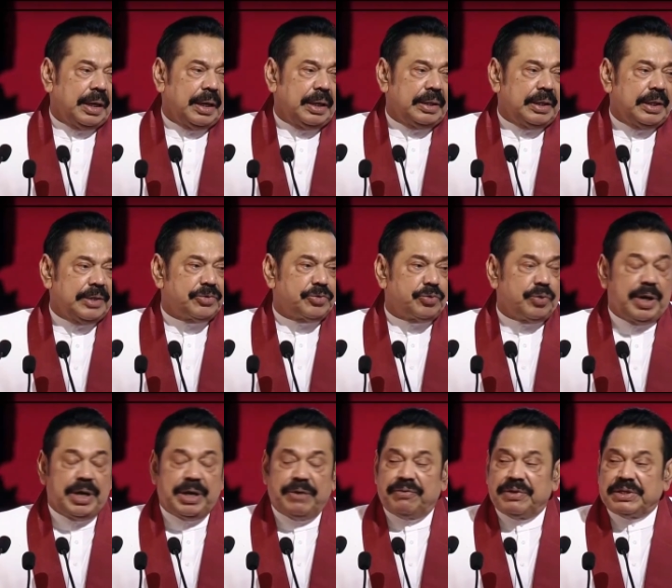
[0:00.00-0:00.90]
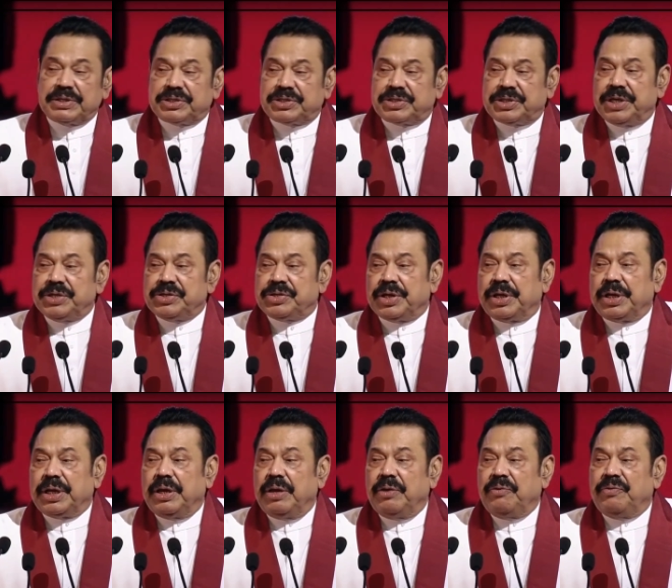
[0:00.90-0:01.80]
in this 21st
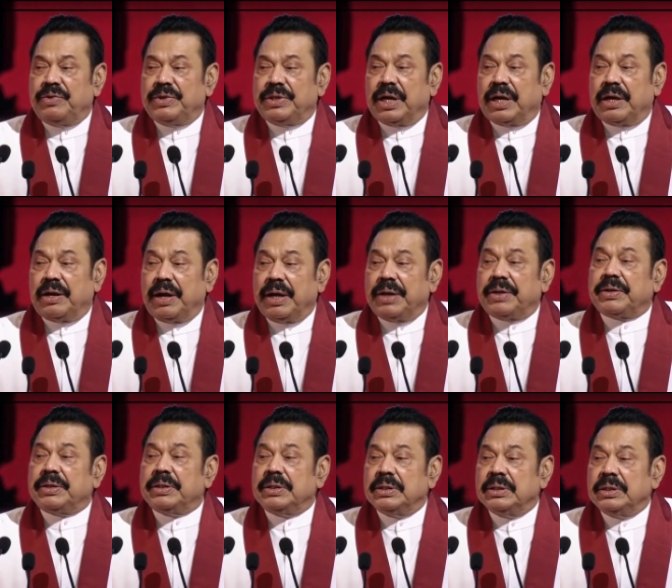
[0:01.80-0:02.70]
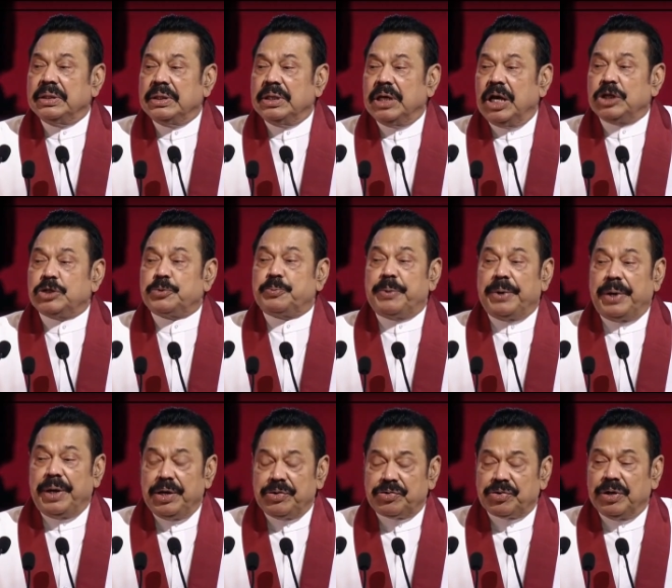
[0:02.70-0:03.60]
century with the great
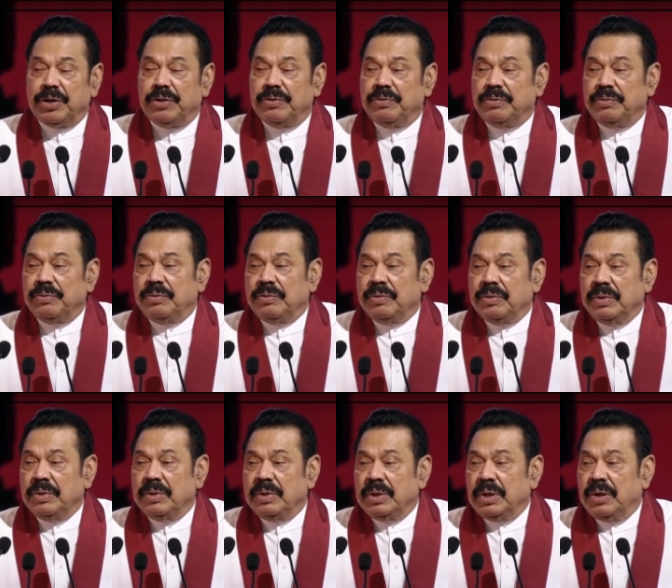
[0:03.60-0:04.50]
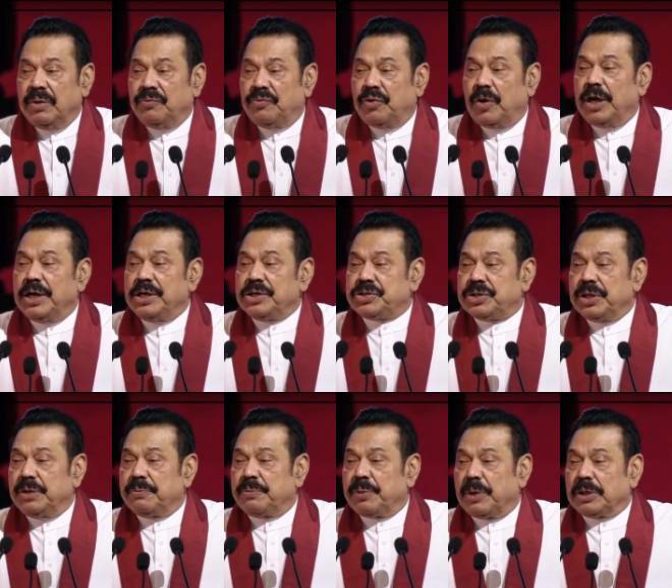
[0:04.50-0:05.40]
aspiration for
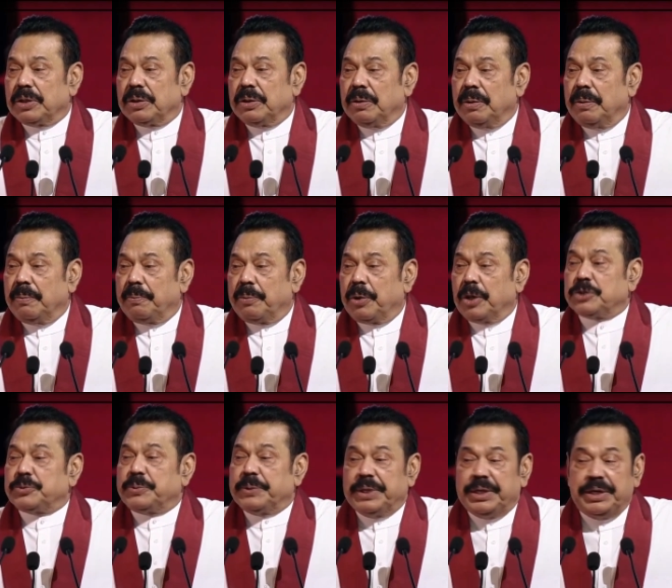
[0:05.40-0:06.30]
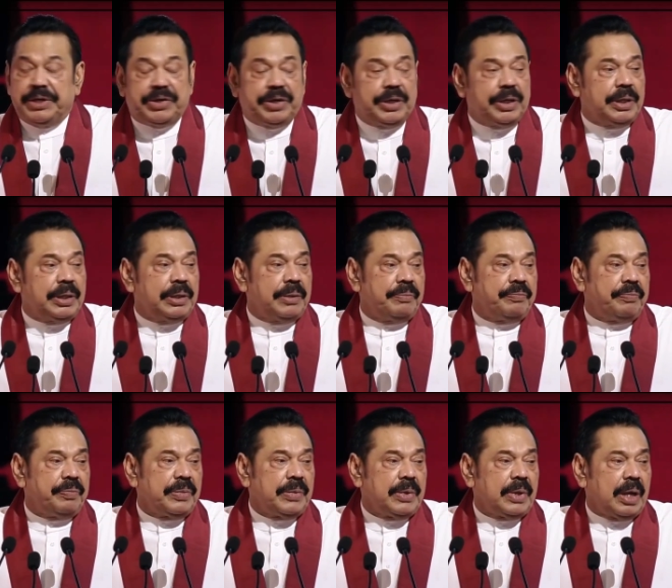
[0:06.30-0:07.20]
Asian prosperity,
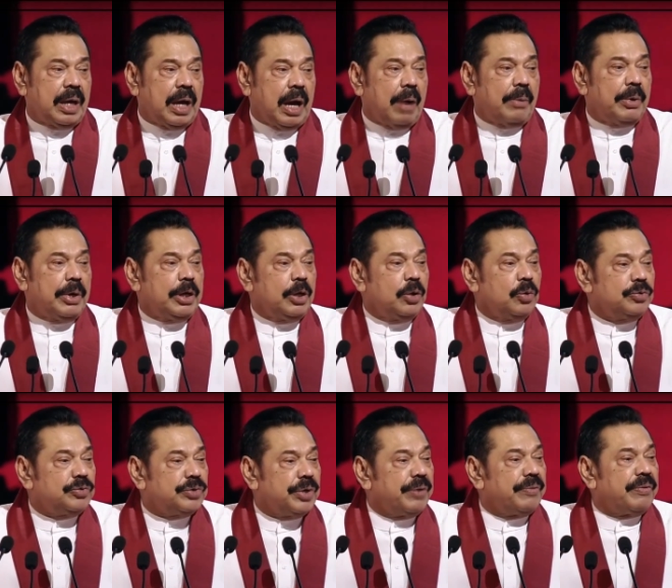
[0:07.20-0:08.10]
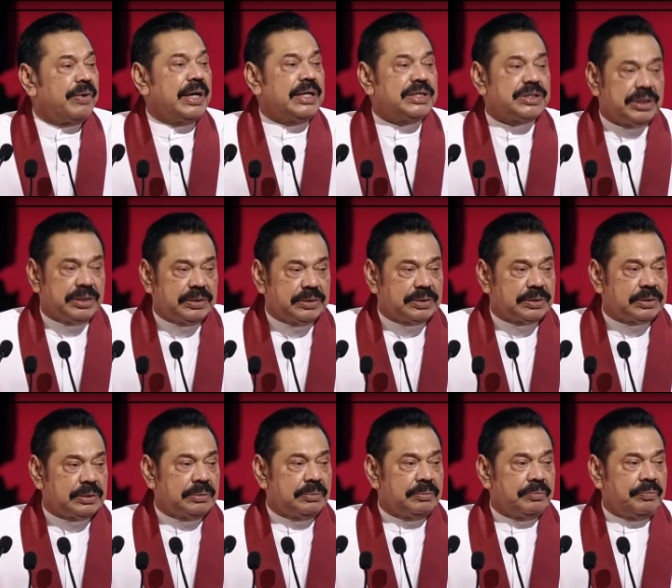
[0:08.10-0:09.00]
our new generations